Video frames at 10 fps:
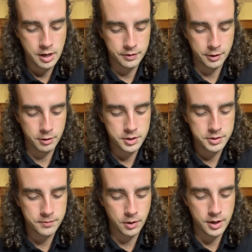There is,
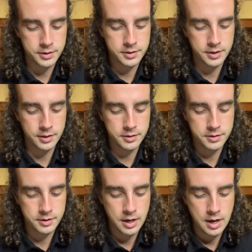for
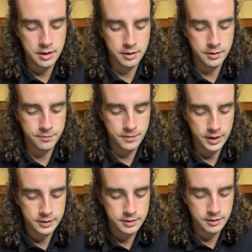instance, the
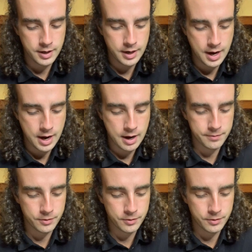effect they have